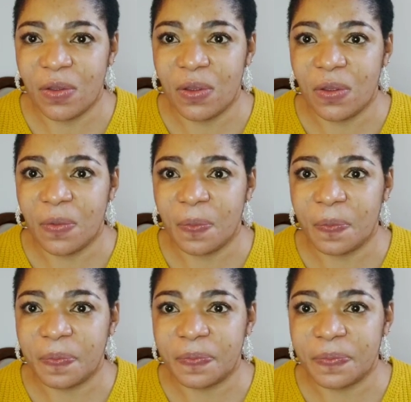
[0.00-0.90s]

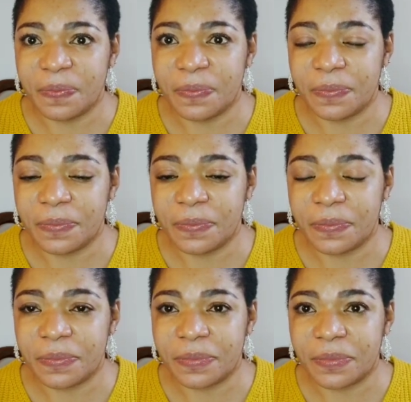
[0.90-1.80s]

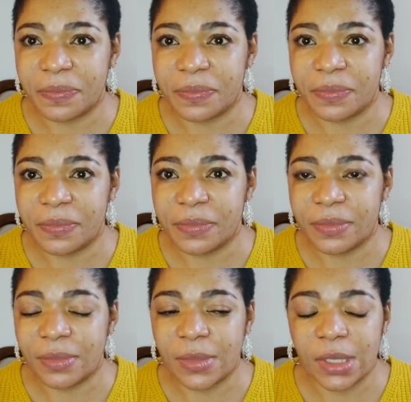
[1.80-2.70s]

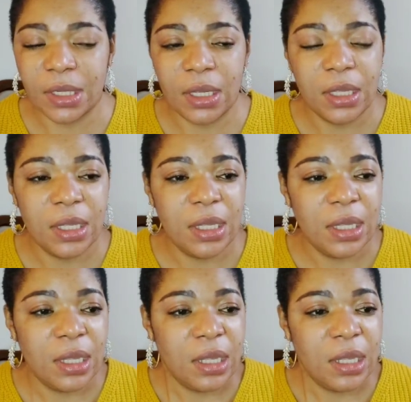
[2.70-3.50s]
[no speech]